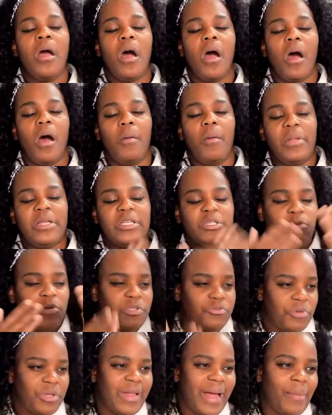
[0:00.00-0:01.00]
It's
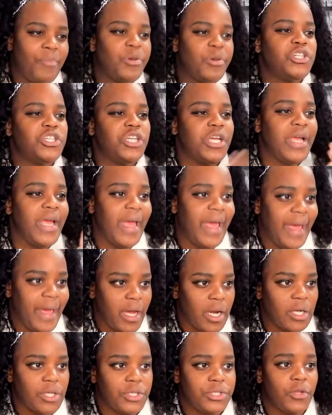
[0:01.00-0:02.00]
really like pushing air.